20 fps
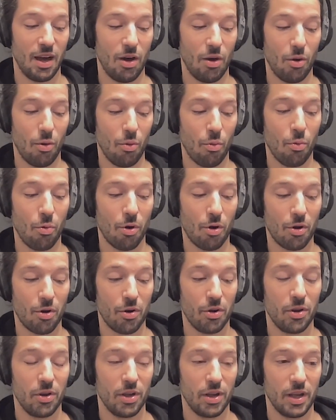
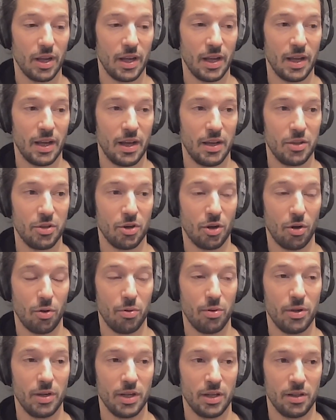or
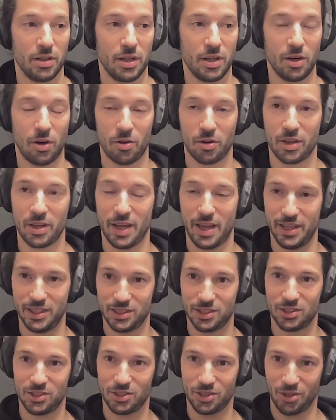in our
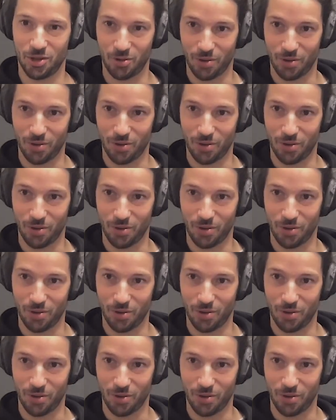case,